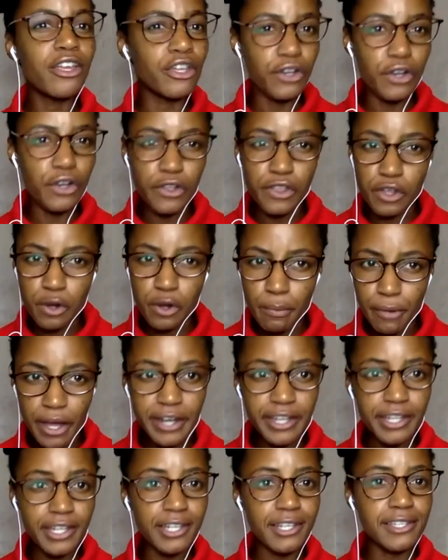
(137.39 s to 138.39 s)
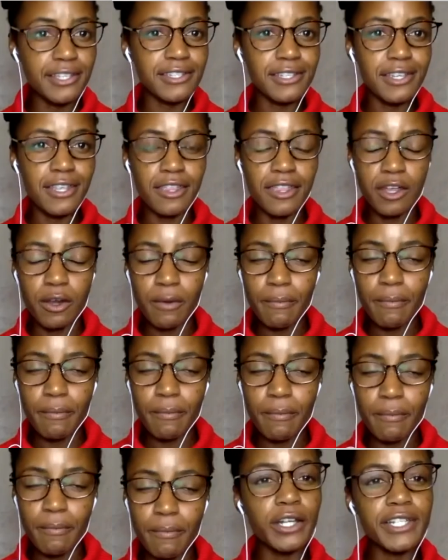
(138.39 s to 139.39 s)
you know, their bodies, their
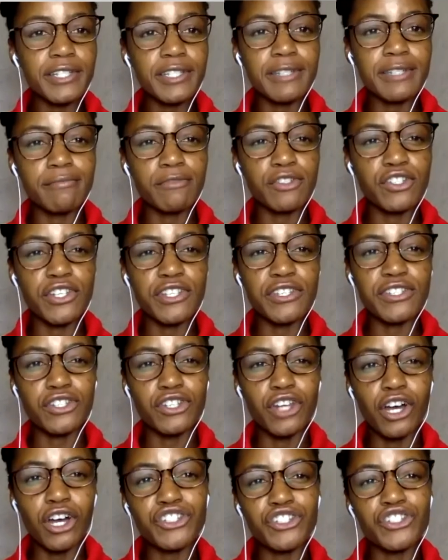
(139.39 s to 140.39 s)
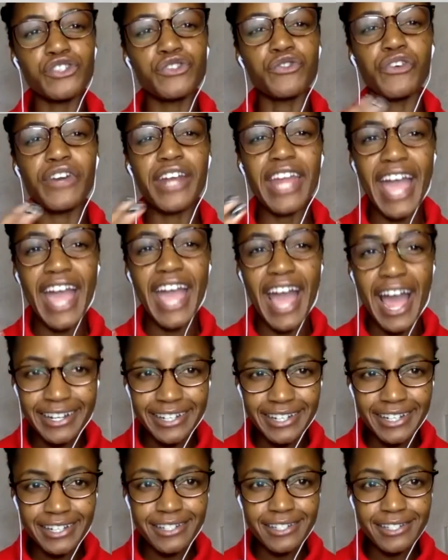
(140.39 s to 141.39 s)
minds, and not just
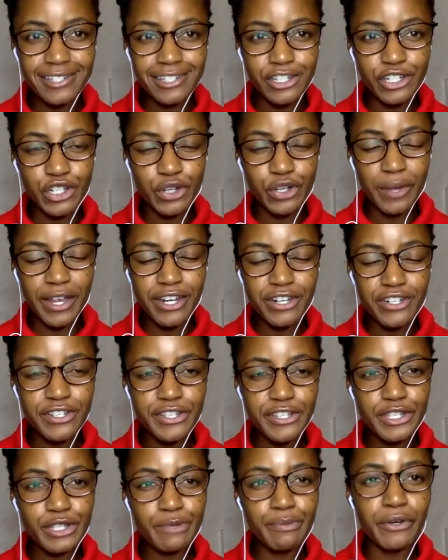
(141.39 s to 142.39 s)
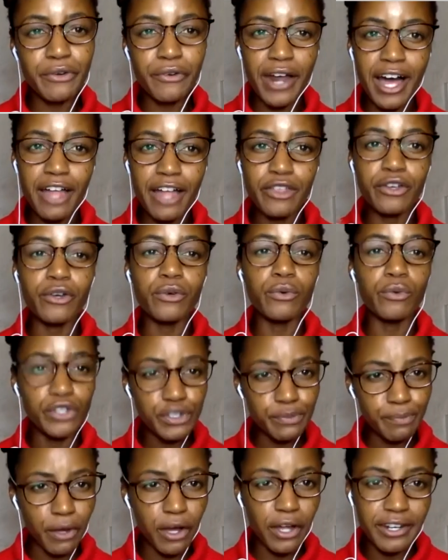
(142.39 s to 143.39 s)
reacting to situations, but rather
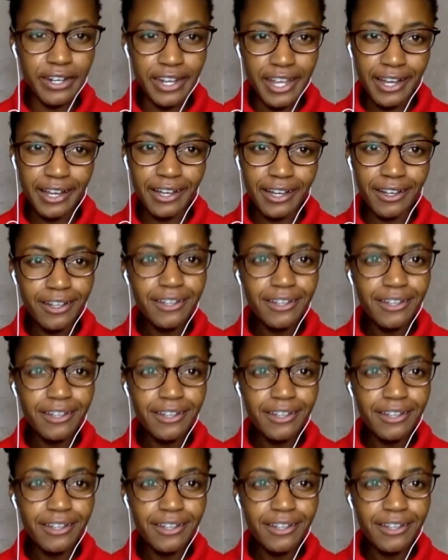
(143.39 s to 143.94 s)
responding.